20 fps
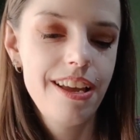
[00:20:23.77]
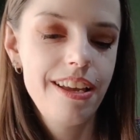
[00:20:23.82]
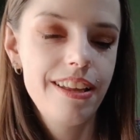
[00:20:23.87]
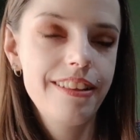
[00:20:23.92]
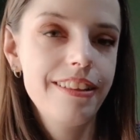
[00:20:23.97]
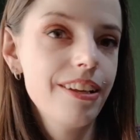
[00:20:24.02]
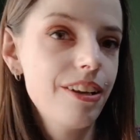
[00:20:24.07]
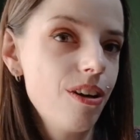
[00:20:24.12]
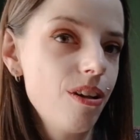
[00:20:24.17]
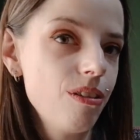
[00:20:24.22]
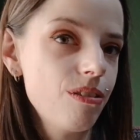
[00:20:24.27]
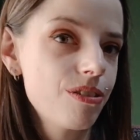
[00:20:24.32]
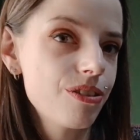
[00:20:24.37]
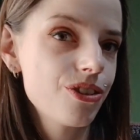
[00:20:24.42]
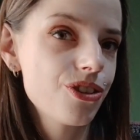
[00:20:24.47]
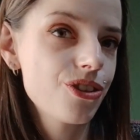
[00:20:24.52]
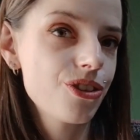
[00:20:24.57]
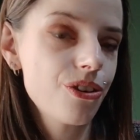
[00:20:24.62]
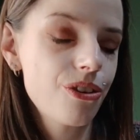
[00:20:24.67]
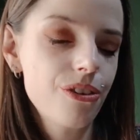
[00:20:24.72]
the color
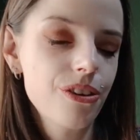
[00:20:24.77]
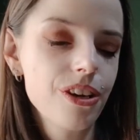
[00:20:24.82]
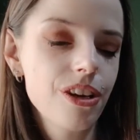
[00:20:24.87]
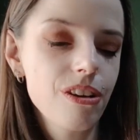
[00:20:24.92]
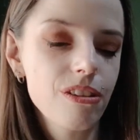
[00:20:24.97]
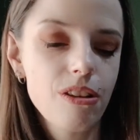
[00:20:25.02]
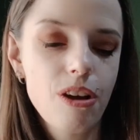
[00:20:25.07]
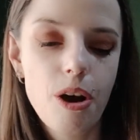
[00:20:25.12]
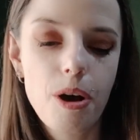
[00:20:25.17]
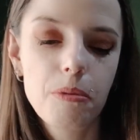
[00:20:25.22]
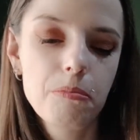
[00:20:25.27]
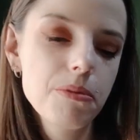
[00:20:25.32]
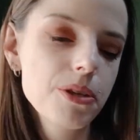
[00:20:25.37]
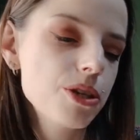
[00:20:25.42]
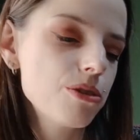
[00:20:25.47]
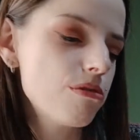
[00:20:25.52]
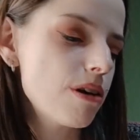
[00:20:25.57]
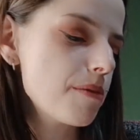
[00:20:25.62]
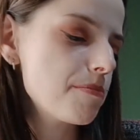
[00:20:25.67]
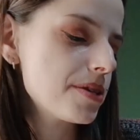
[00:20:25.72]
story on Hobby's
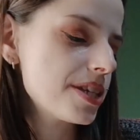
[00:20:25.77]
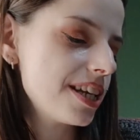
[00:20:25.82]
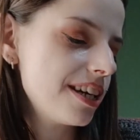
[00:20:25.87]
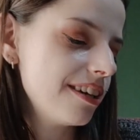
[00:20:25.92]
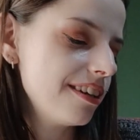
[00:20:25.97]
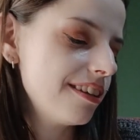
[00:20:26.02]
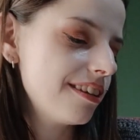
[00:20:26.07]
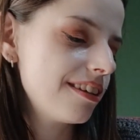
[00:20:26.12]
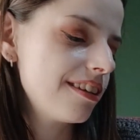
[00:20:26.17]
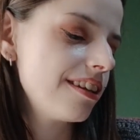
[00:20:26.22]
website.